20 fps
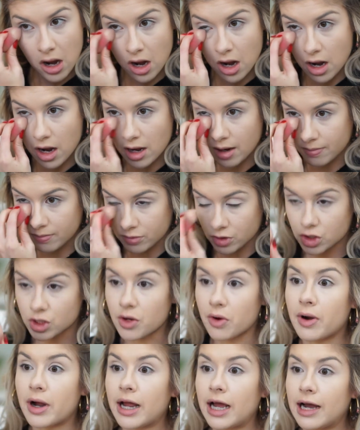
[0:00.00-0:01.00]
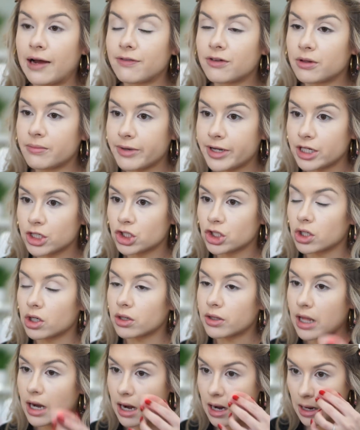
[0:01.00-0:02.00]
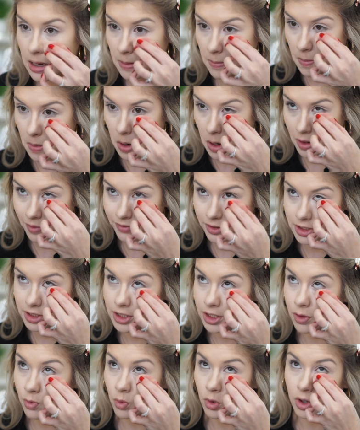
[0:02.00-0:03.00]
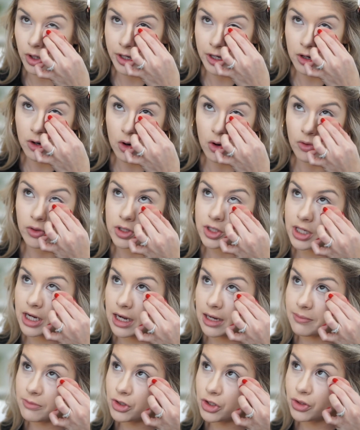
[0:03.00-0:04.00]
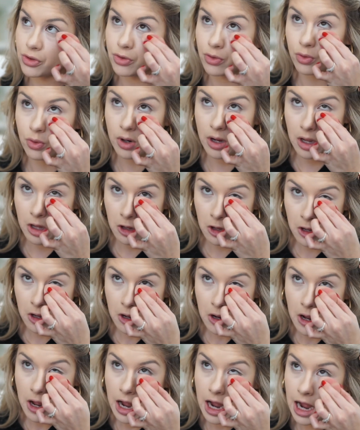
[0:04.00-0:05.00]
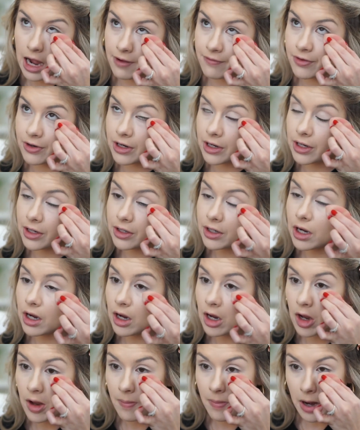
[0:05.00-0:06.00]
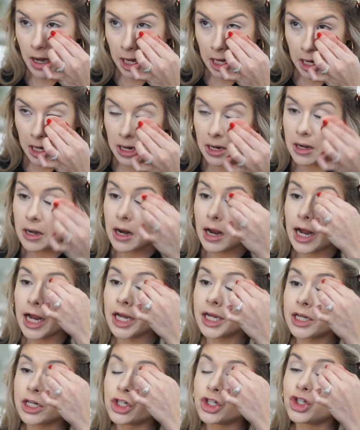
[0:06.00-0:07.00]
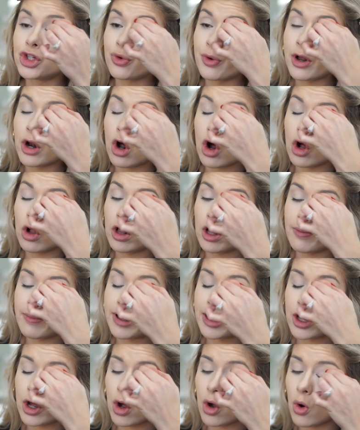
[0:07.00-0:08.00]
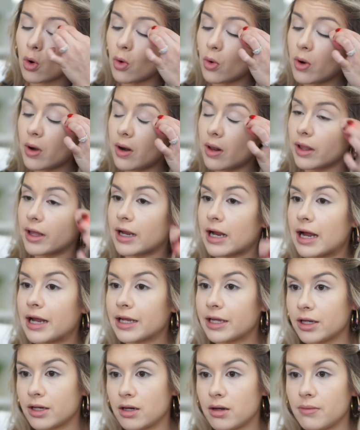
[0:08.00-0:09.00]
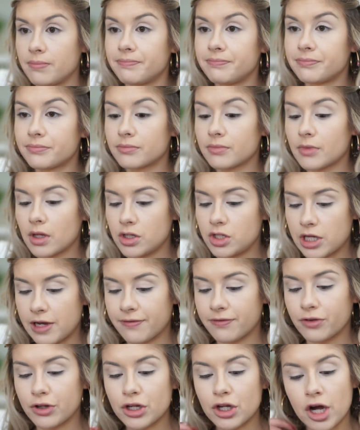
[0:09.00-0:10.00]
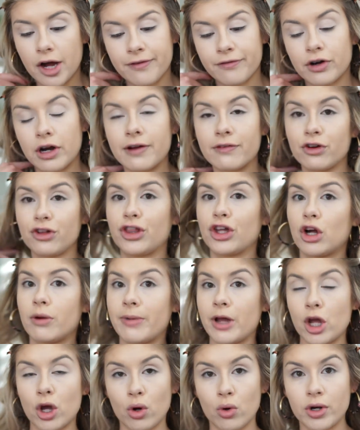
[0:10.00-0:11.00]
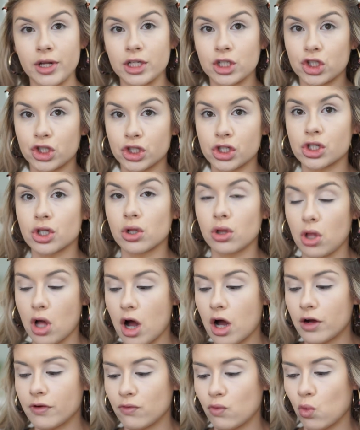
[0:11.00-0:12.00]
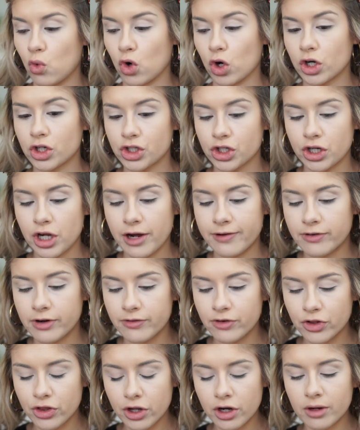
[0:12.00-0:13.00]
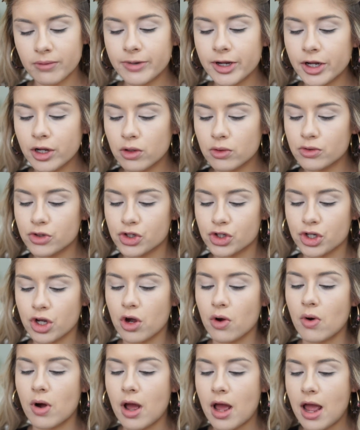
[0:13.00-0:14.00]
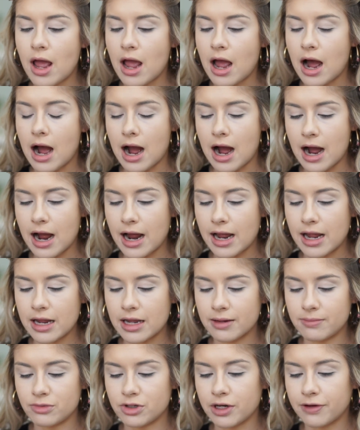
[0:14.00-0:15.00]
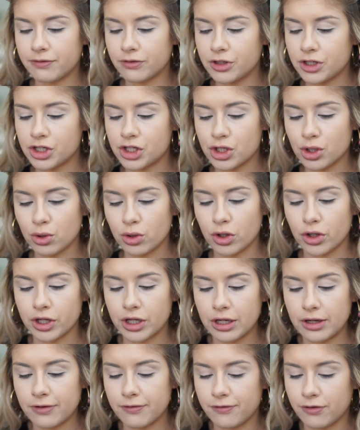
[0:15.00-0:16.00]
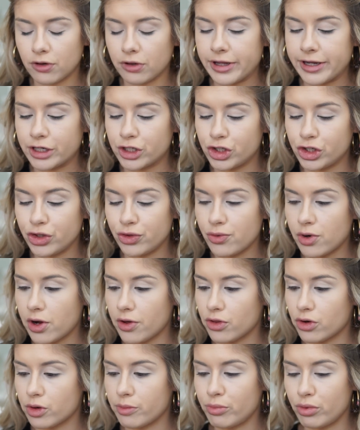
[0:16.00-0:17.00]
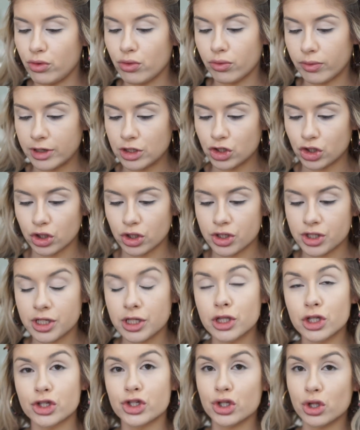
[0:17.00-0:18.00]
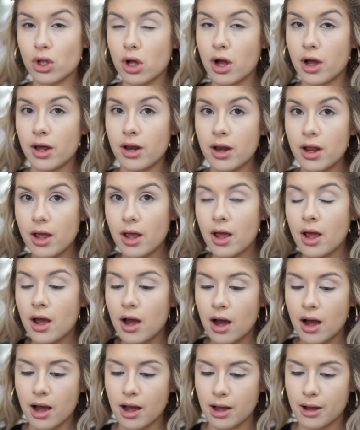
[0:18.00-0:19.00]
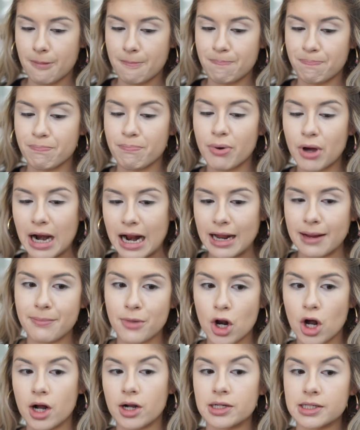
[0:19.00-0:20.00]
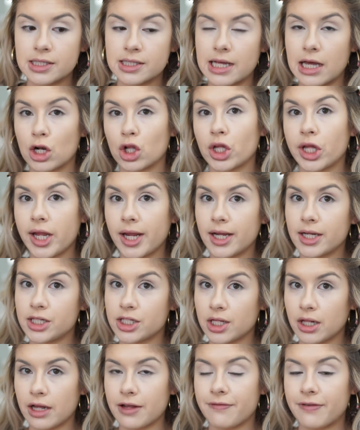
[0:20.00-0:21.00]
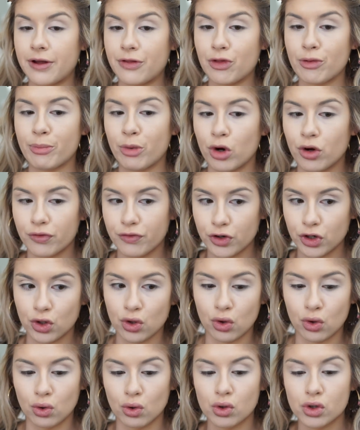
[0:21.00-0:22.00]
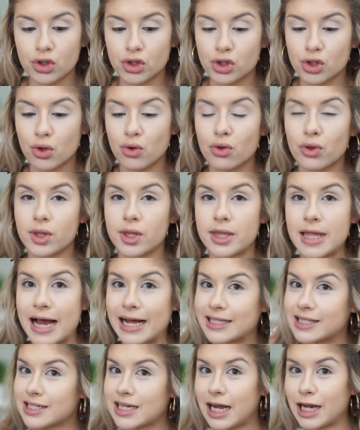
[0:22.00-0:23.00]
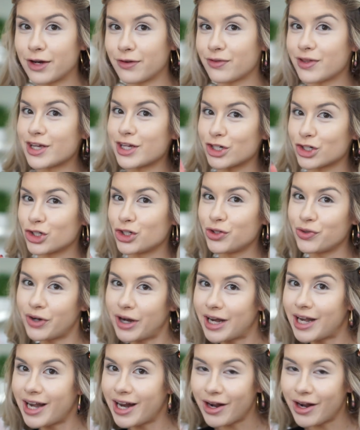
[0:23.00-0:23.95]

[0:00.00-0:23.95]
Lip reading: So I have to make sure that I'm obviously working all the time to have an income, and I can do it all on my own. Like I can definitely cover everything on my own. It's just a lot of work to cover everything on my own. So I am definitely still looking for like two other booth renters in the salon, but I'm not settling until I find the perfect girl. So that's kind of the issue right